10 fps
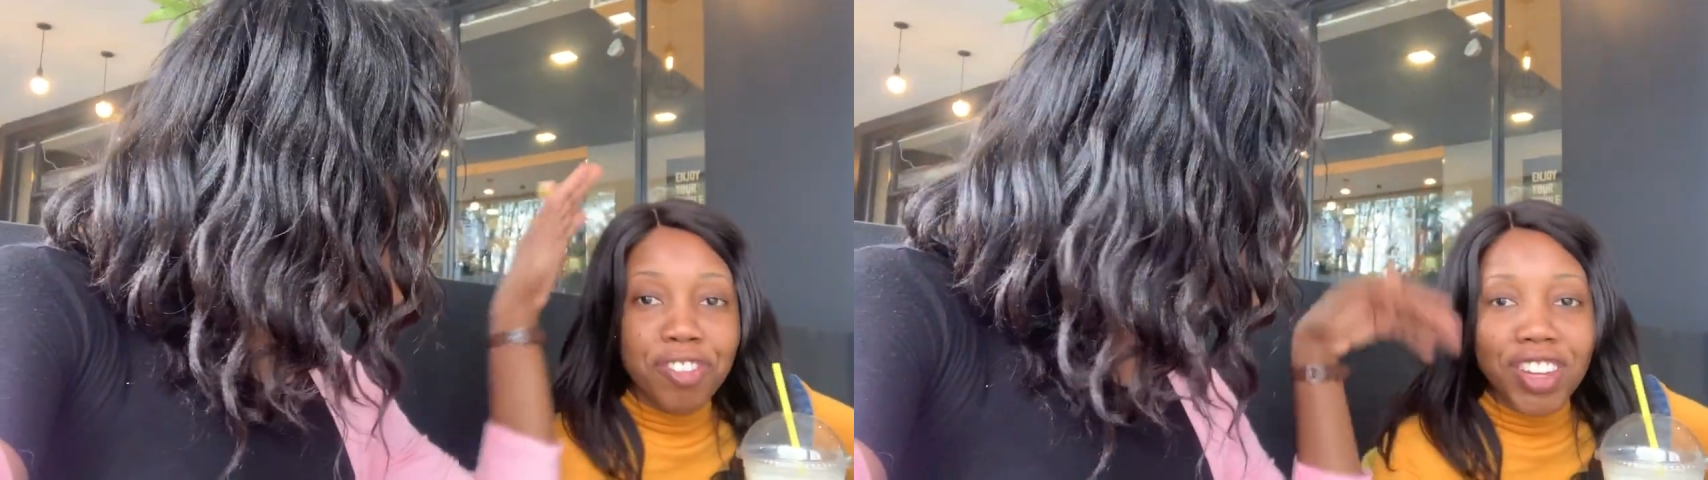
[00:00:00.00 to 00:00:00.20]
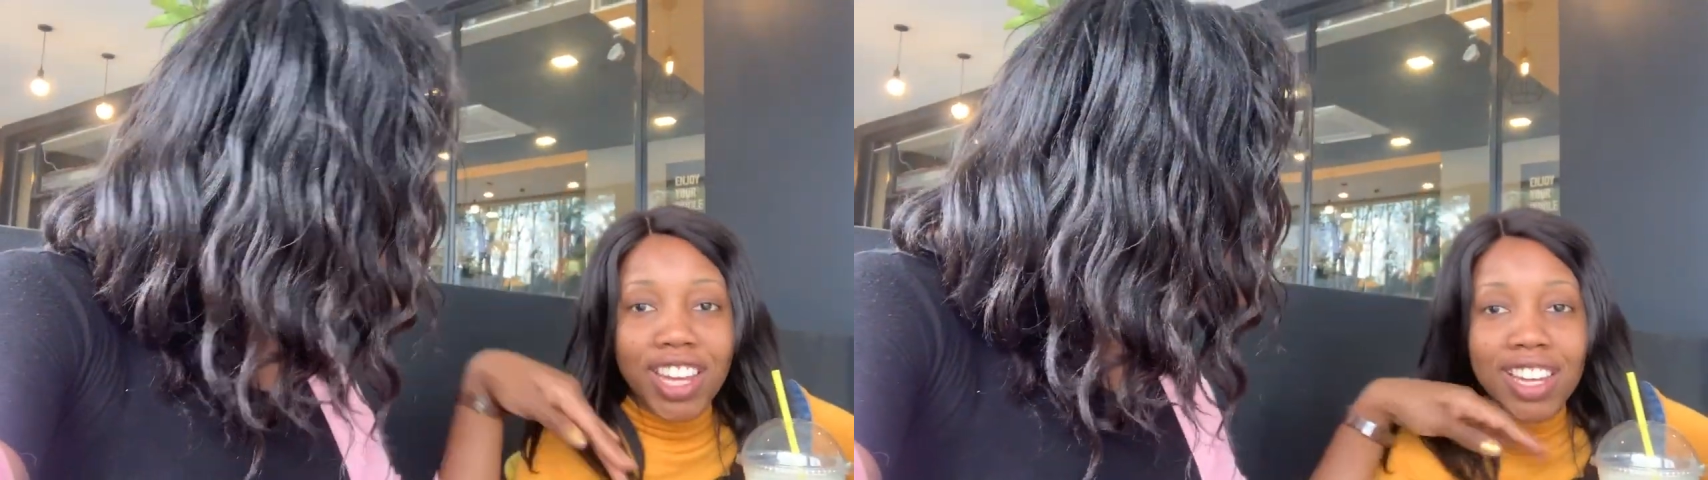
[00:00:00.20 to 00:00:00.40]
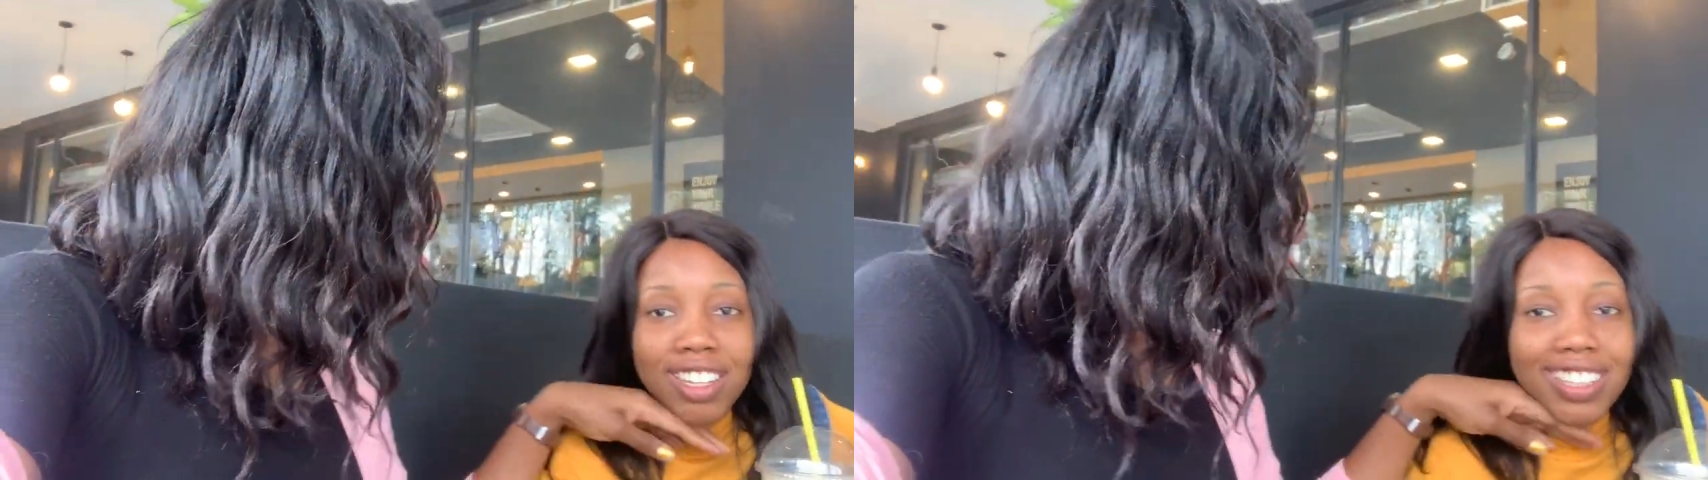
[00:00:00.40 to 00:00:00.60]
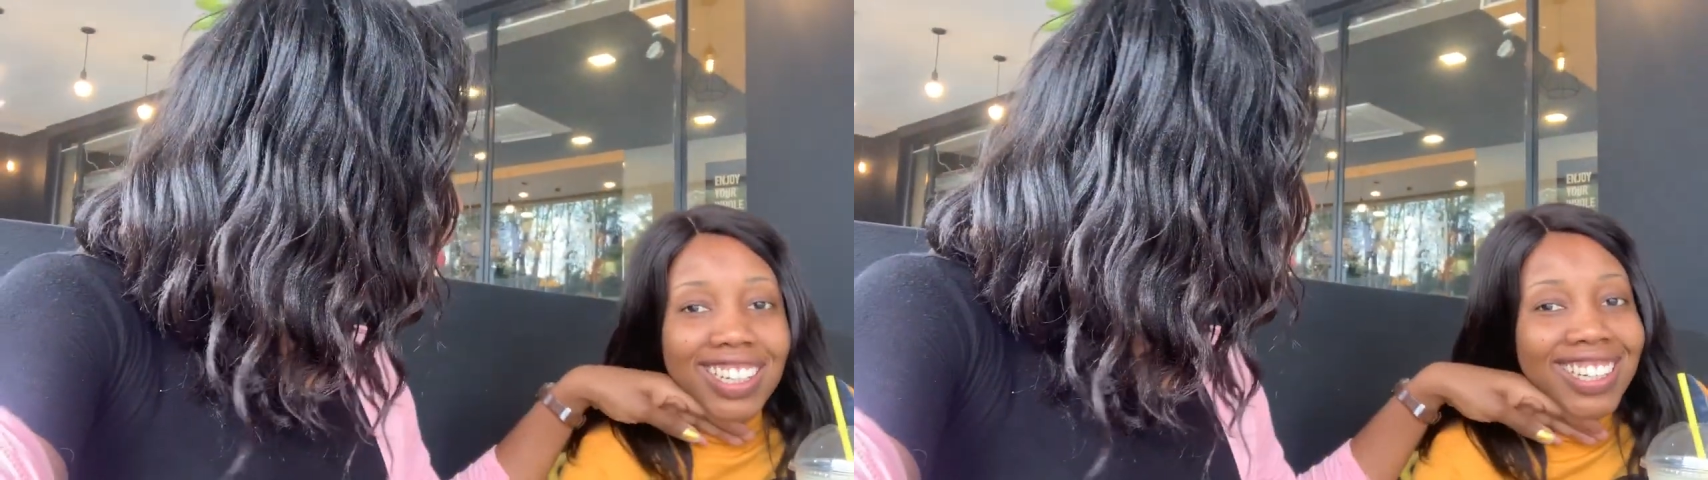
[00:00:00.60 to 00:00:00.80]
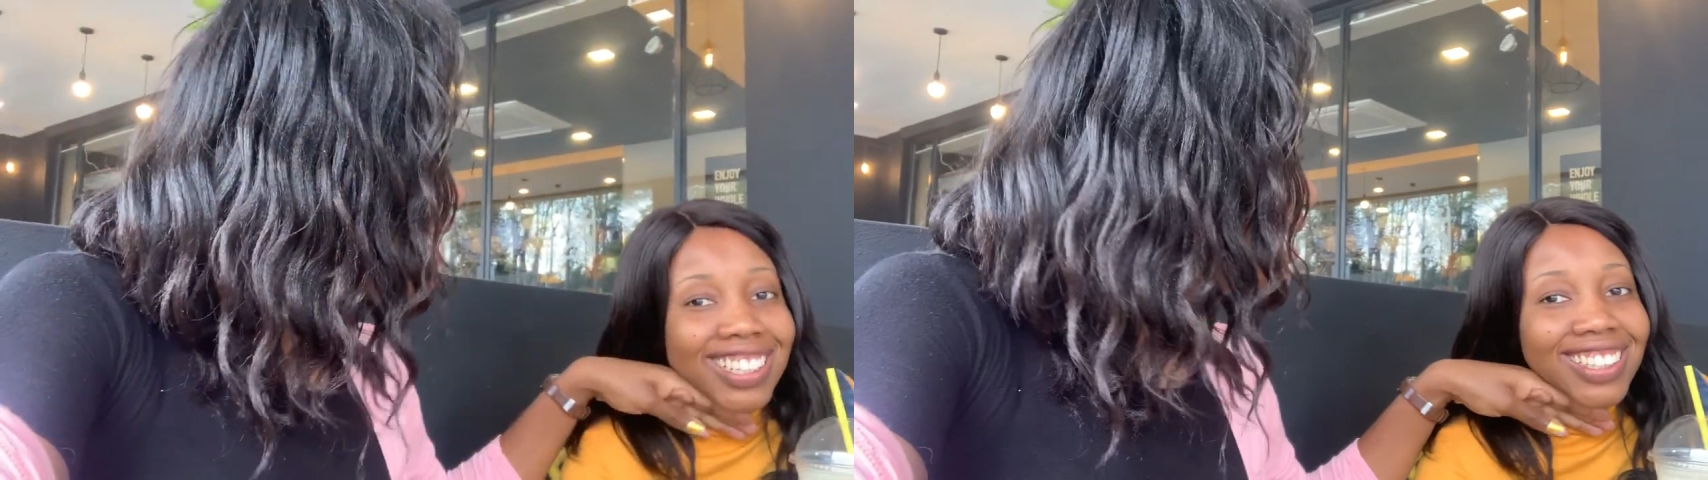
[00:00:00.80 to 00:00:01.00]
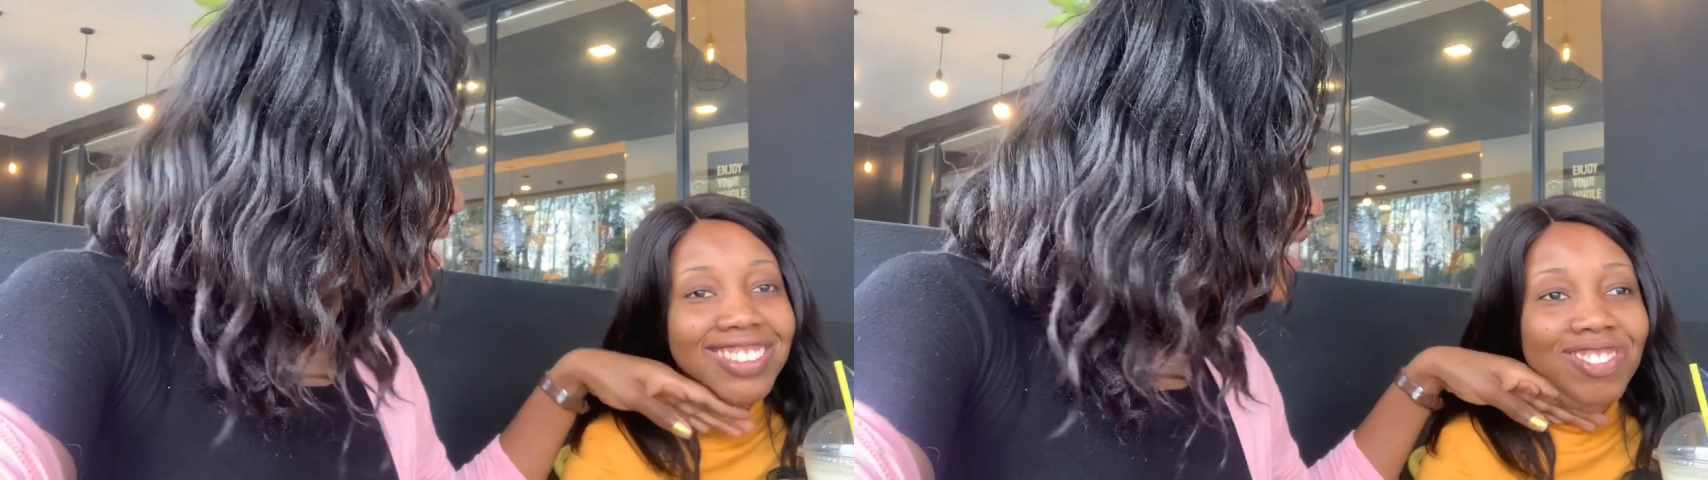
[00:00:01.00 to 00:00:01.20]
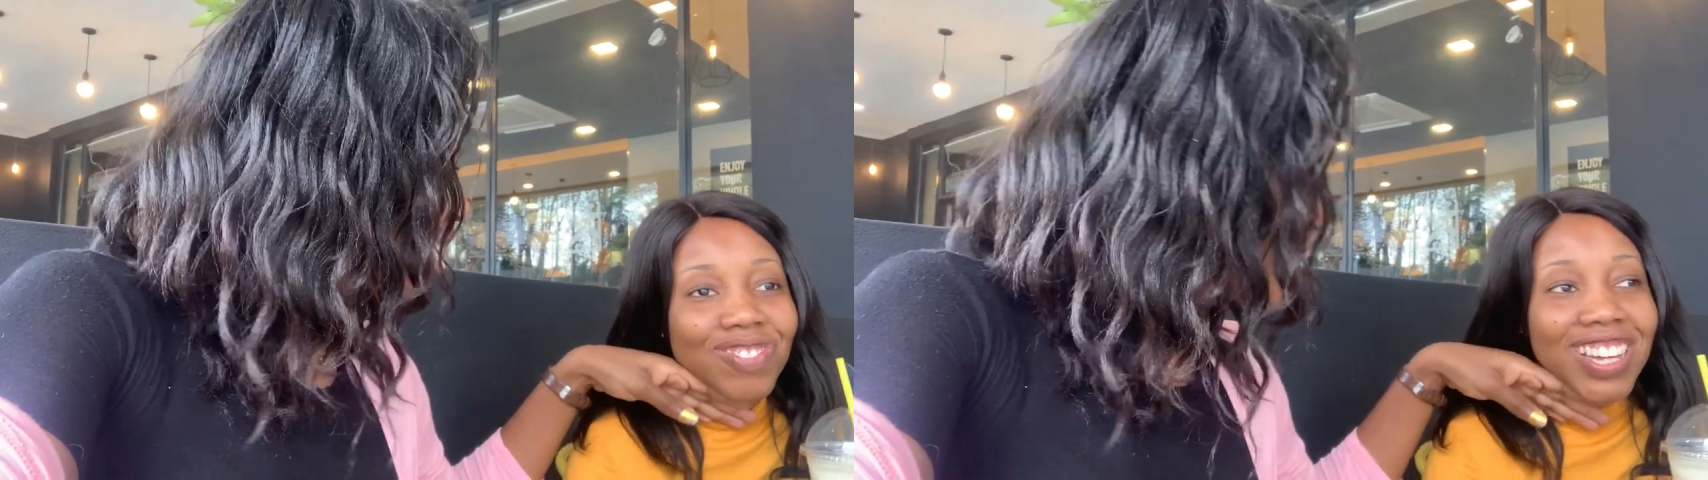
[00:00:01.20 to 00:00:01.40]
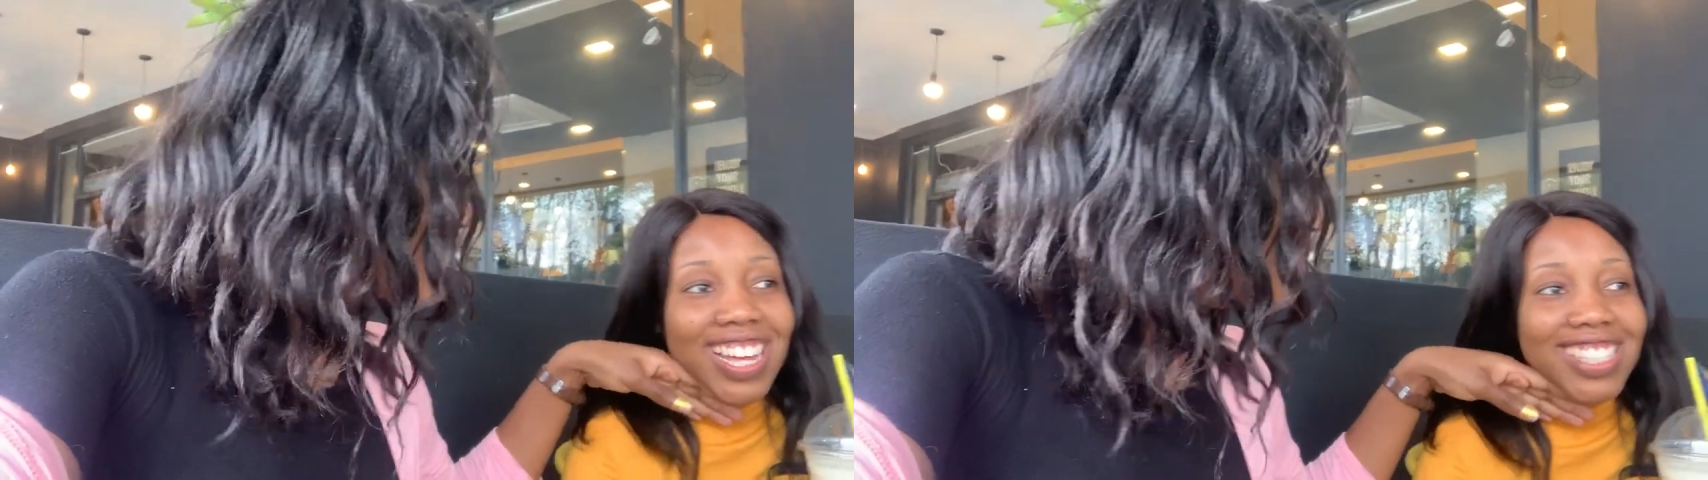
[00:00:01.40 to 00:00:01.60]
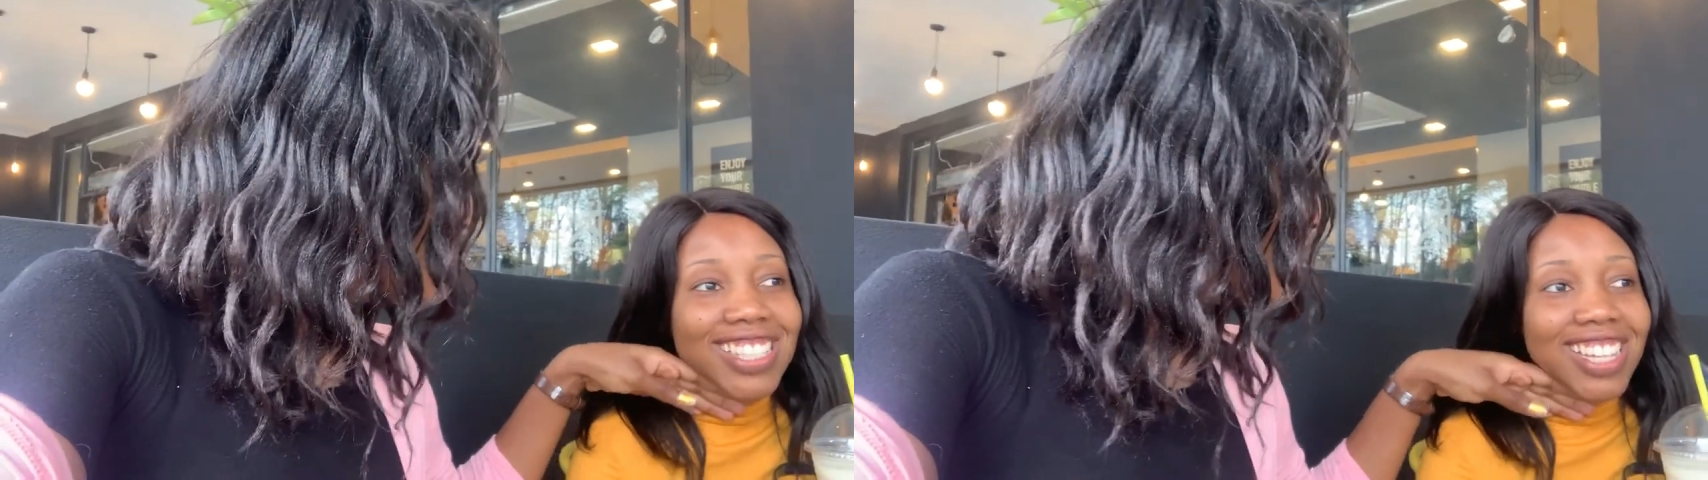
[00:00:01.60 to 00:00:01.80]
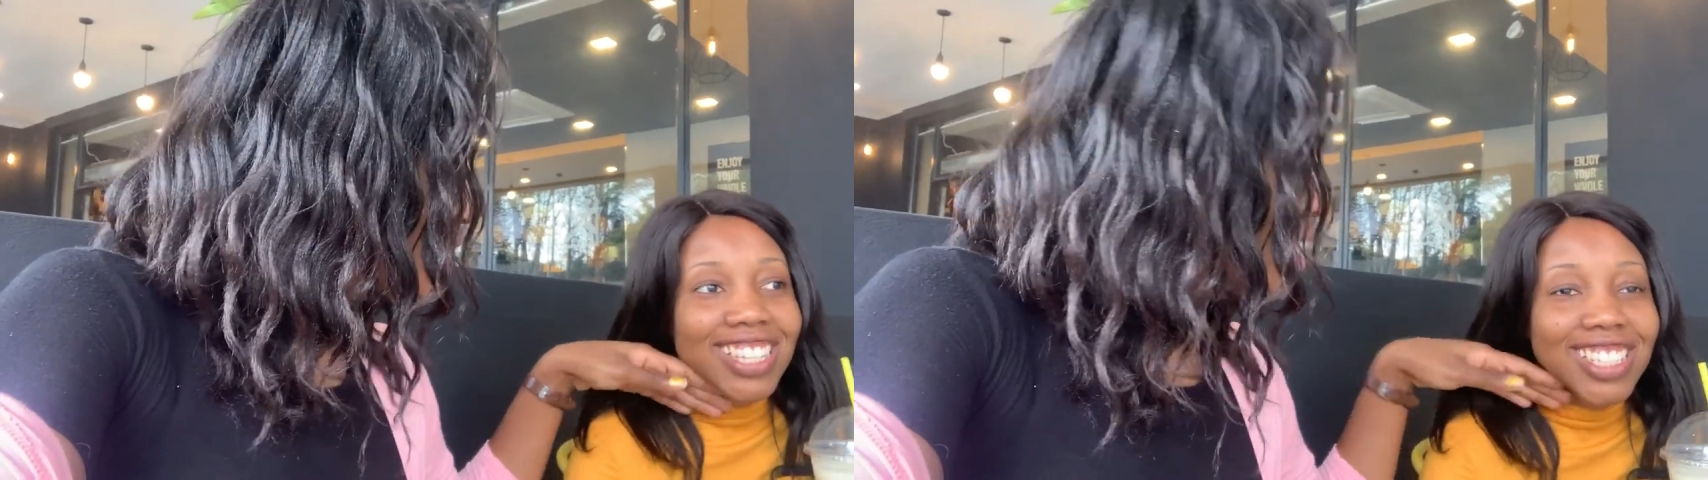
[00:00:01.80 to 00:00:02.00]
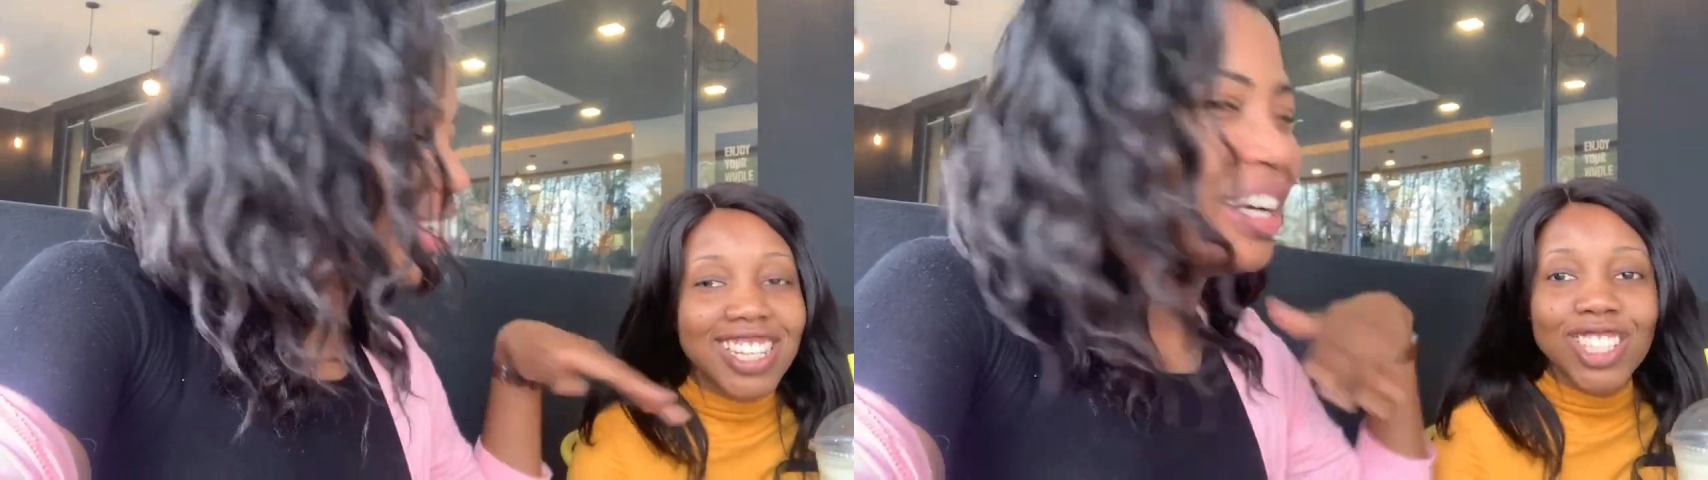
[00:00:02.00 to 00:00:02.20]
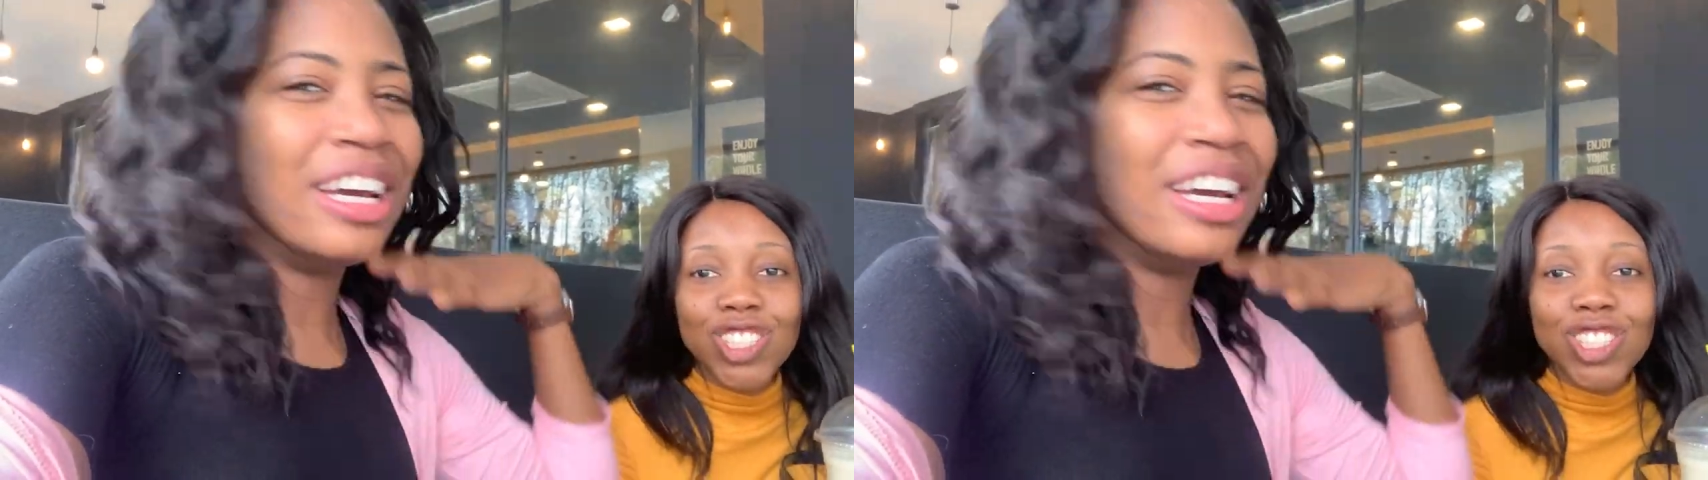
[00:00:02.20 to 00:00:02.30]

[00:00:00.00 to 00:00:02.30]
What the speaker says: Let me check your temperature.